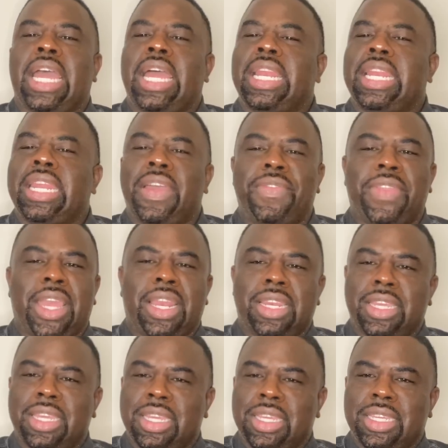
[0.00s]
I love that
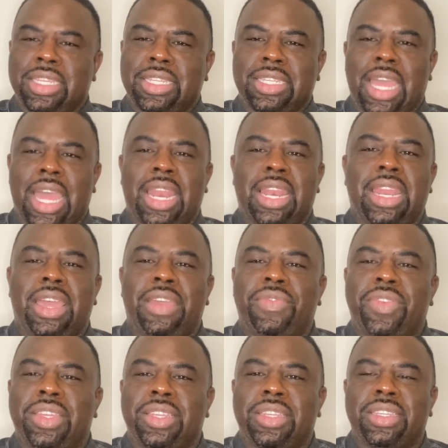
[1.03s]
look. I
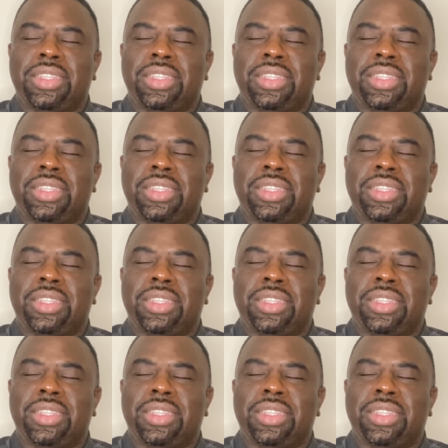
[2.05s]
love it.